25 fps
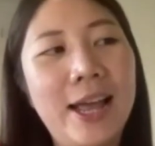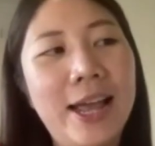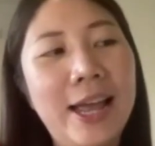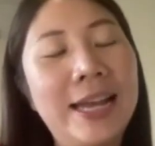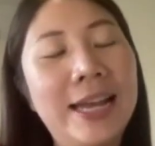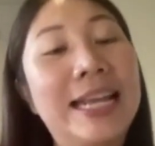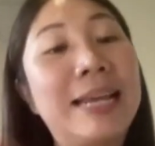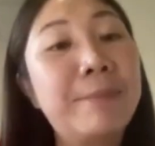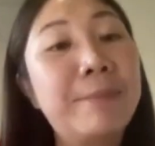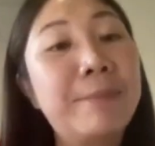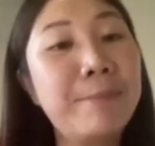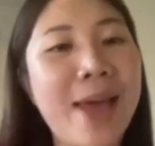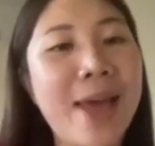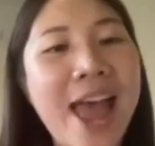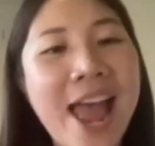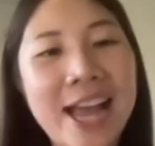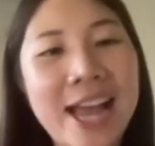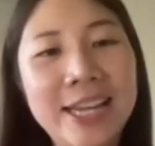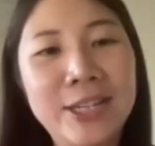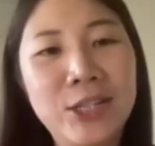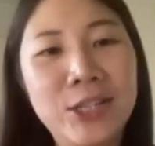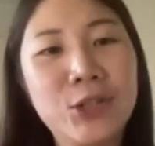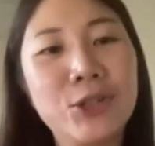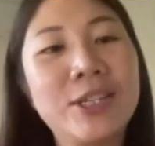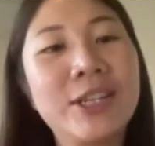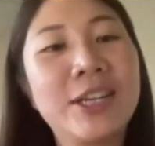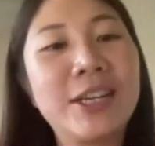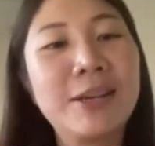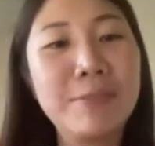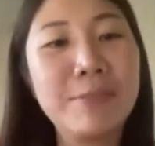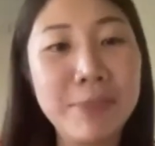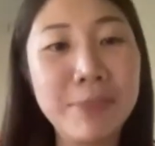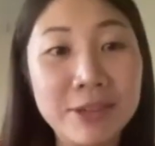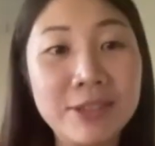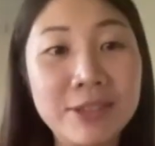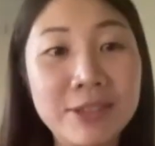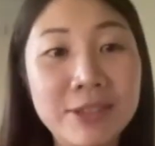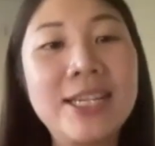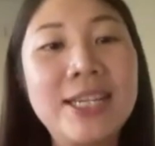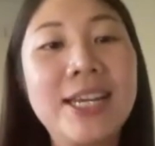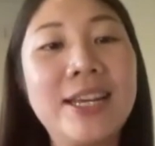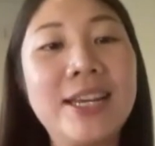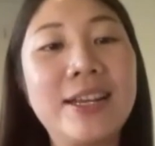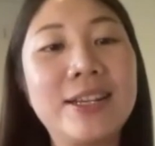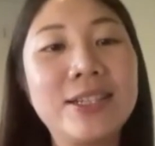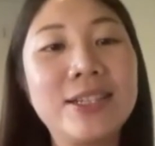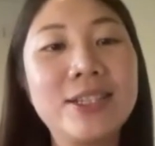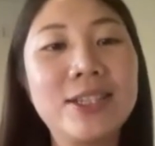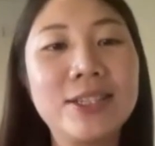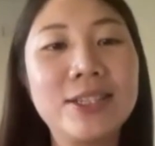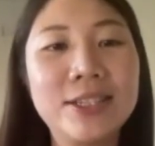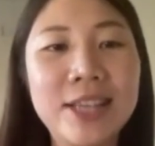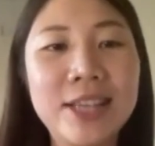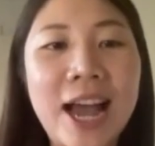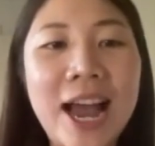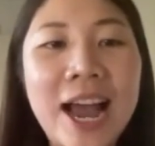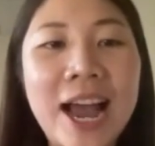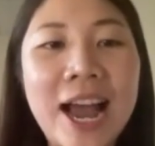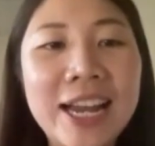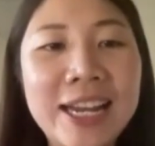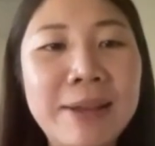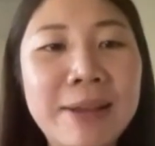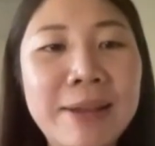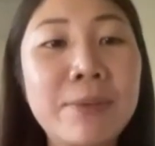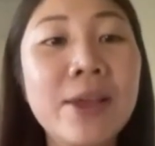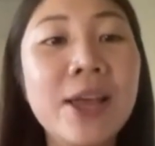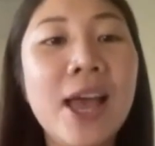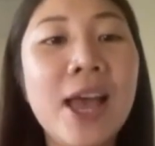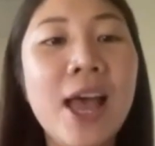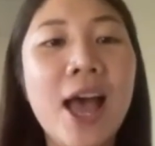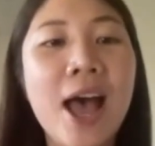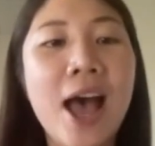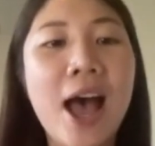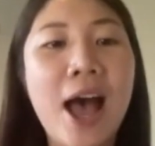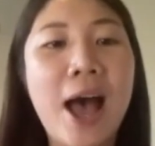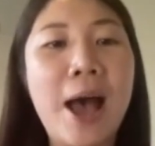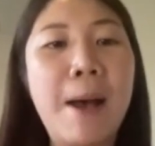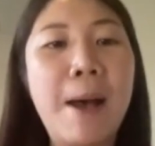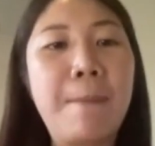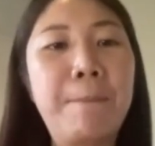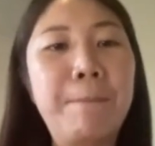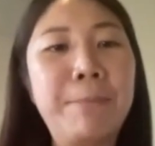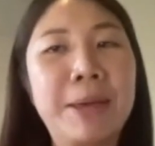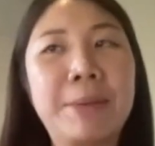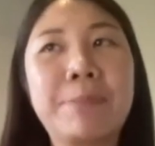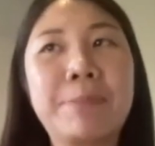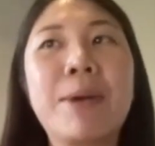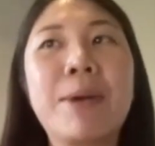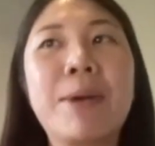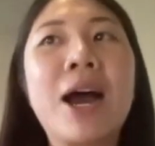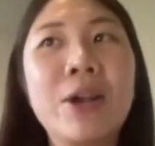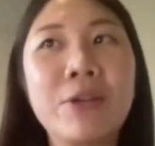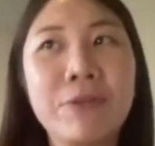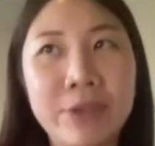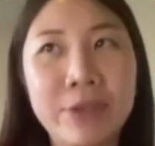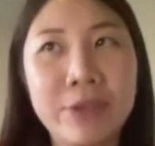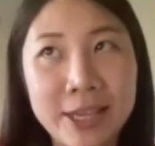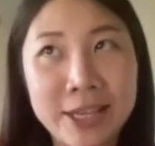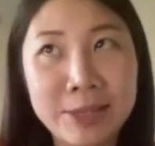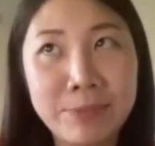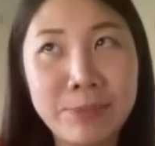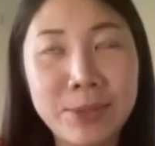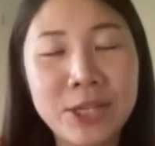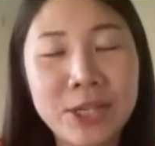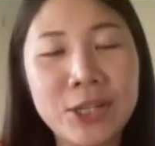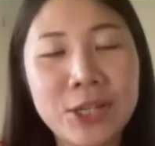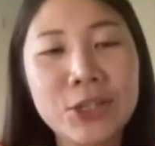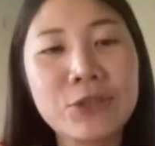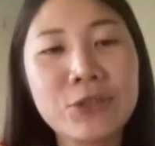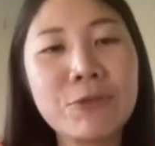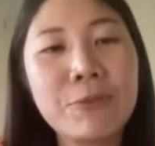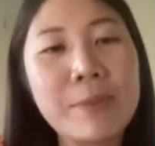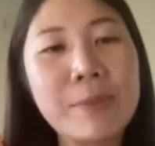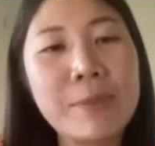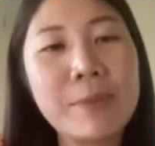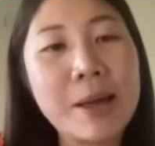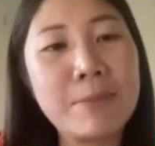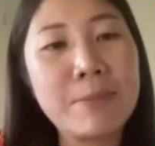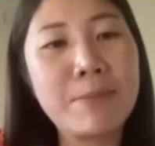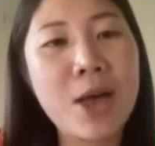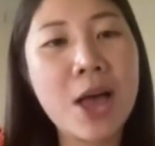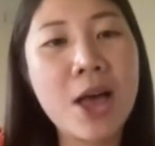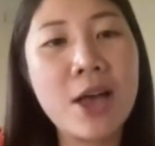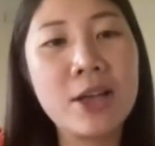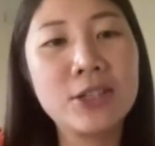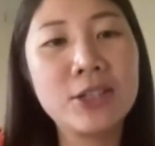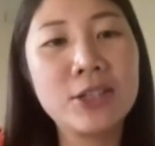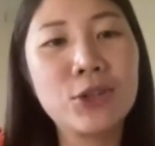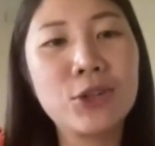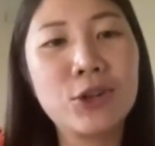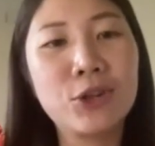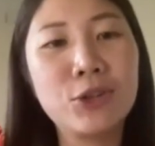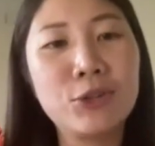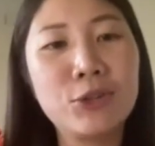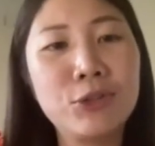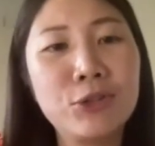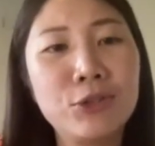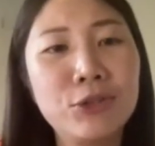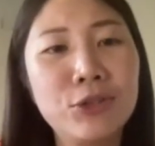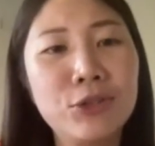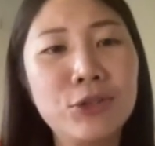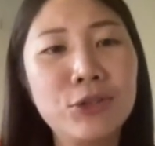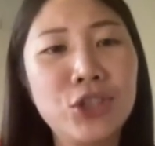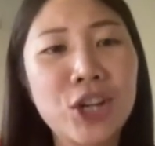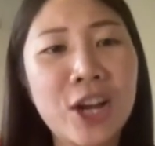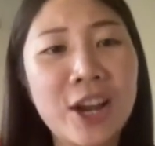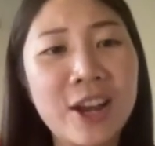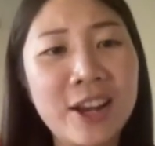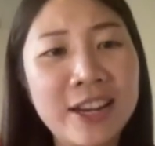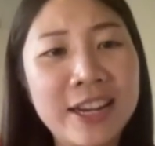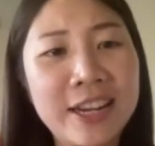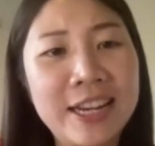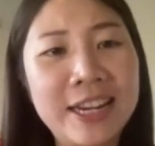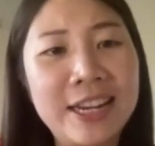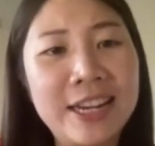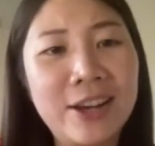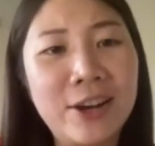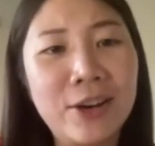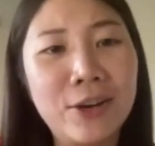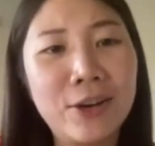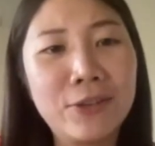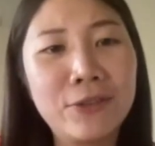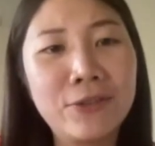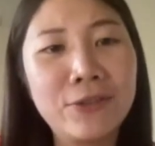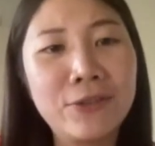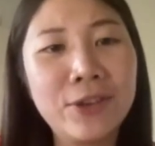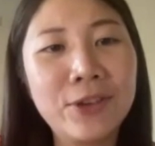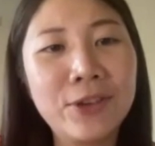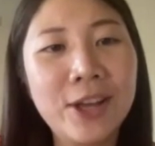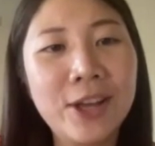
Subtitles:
an impact into the community and the society. A big part of it is because of my personal journey of